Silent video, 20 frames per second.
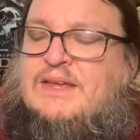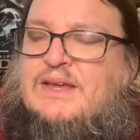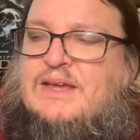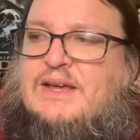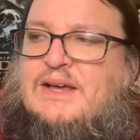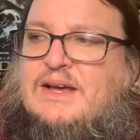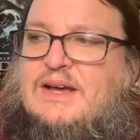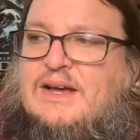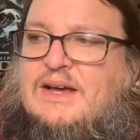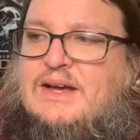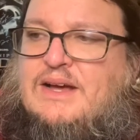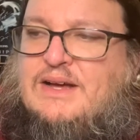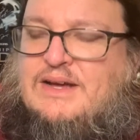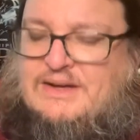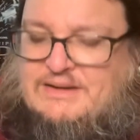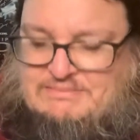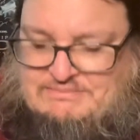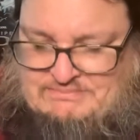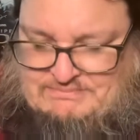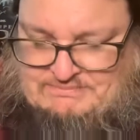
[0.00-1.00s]

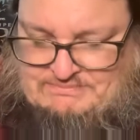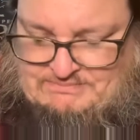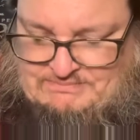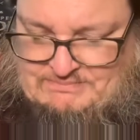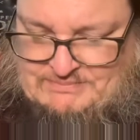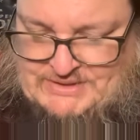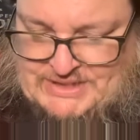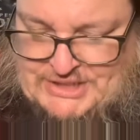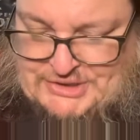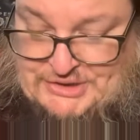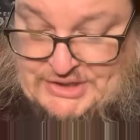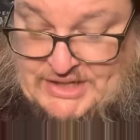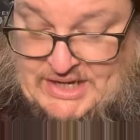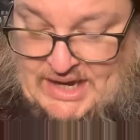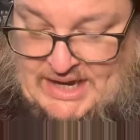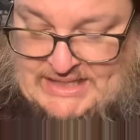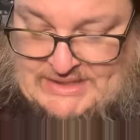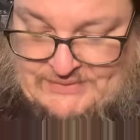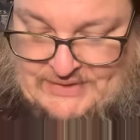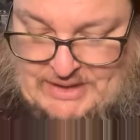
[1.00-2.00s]
Um, District
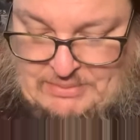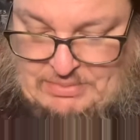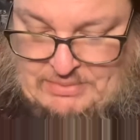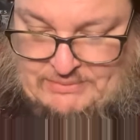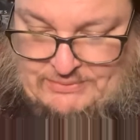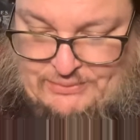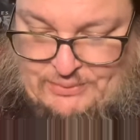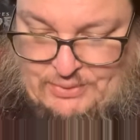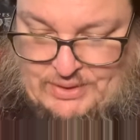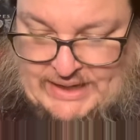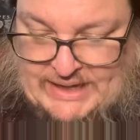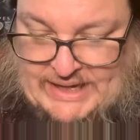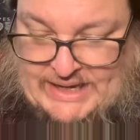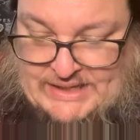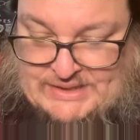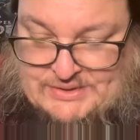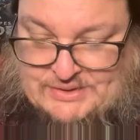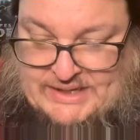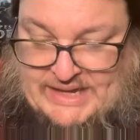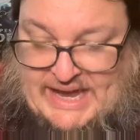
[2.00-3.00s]
9 is available in
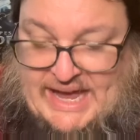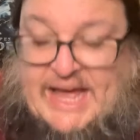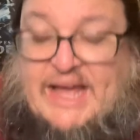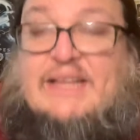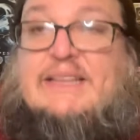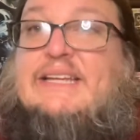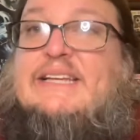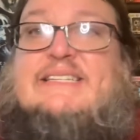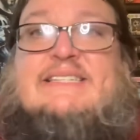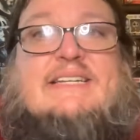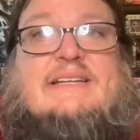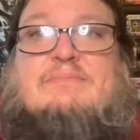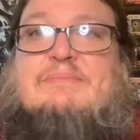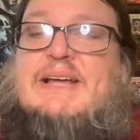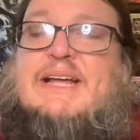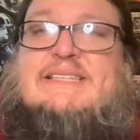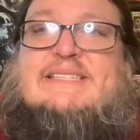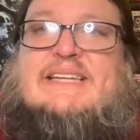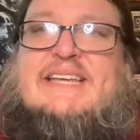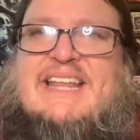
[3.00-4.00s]
4K. So yeah, Elysium,
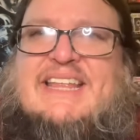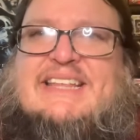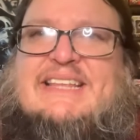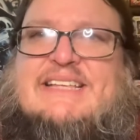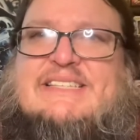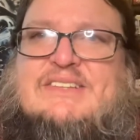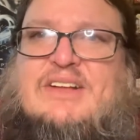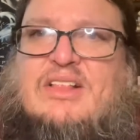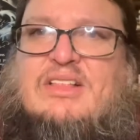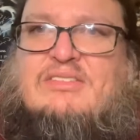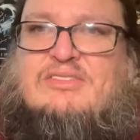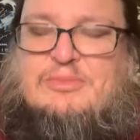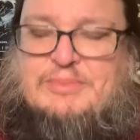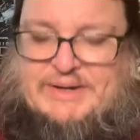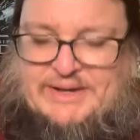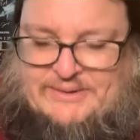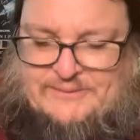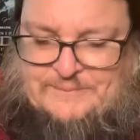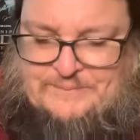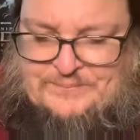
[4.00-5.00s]
that's it. I think that's all of them
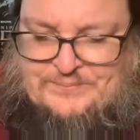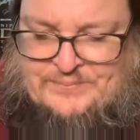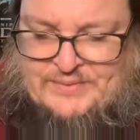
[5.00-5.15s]
now.